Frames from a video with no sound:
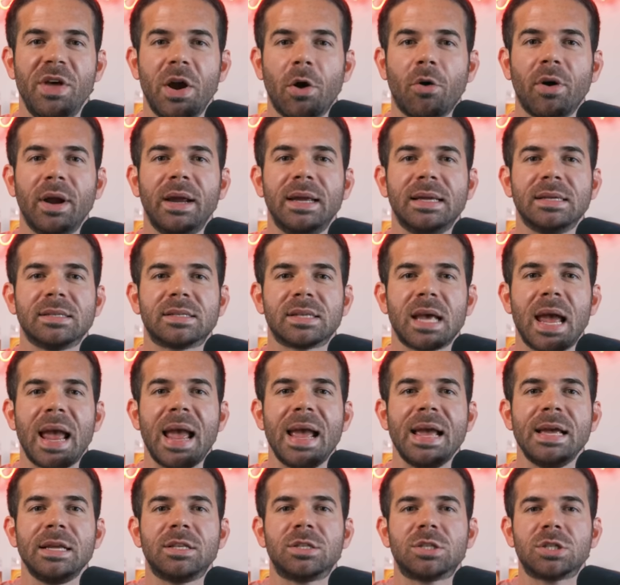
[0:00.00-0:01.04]
there is
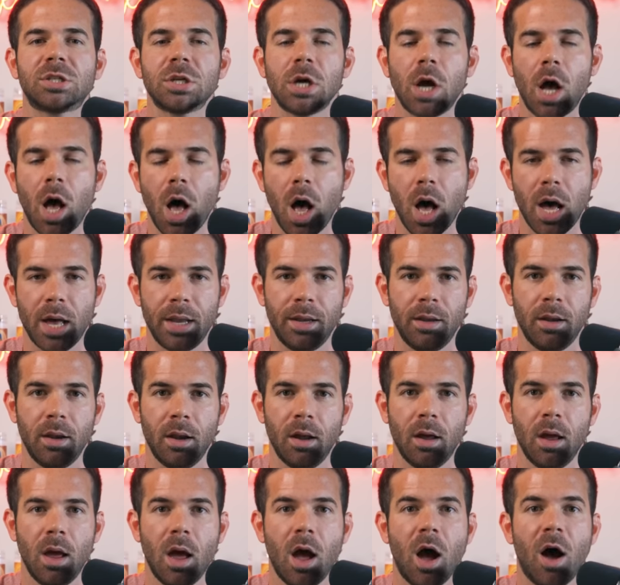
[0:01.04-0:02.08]
a ton
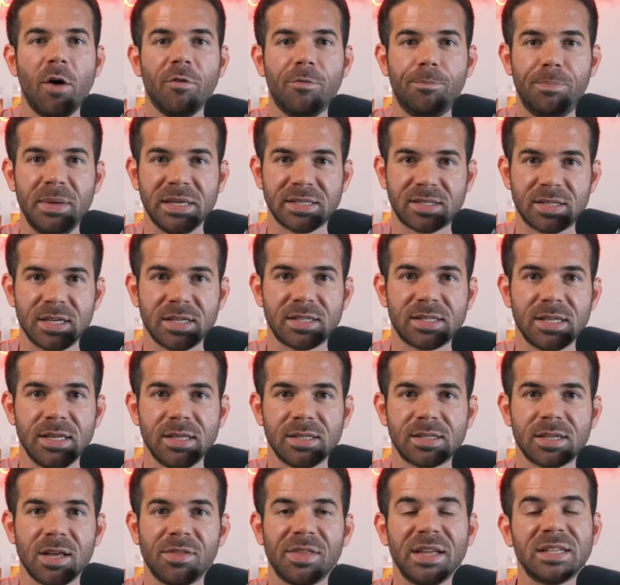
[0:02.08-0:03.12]
of
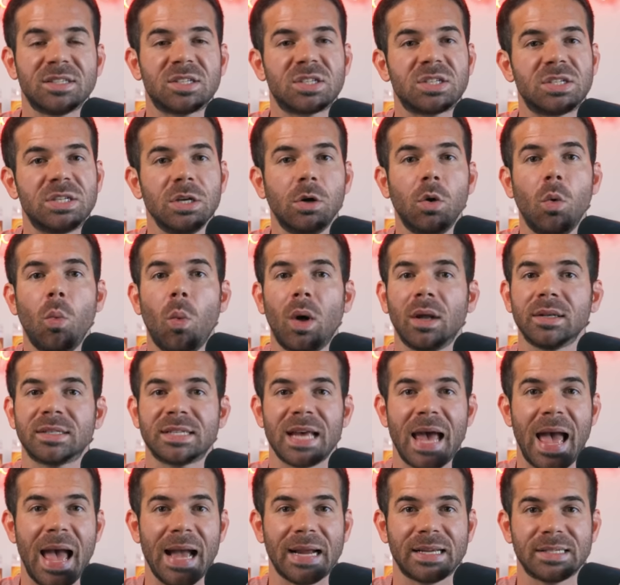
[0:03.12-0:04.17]
businesses that still want
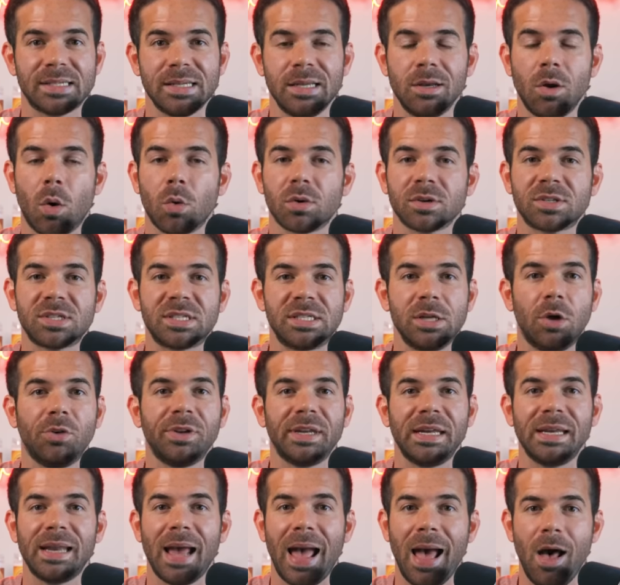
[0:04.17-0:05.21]
to exit or still
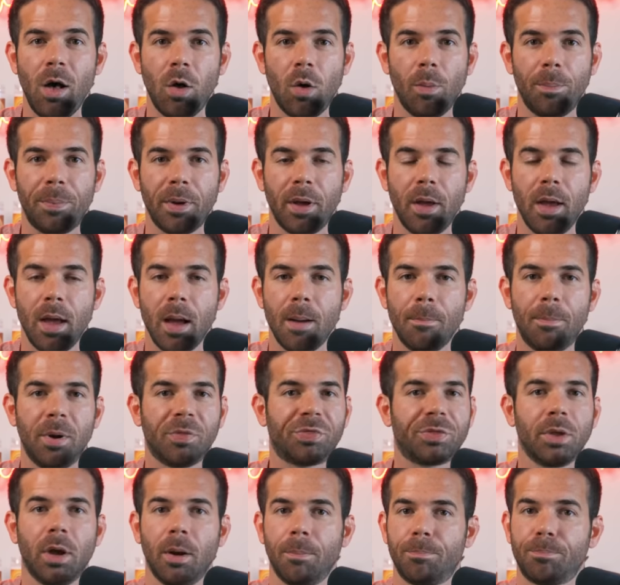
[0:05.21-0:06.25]
need help,
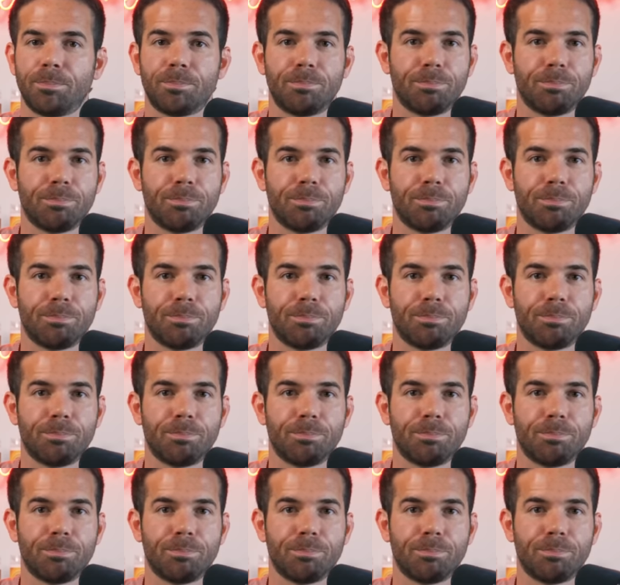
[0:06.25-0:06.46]
but the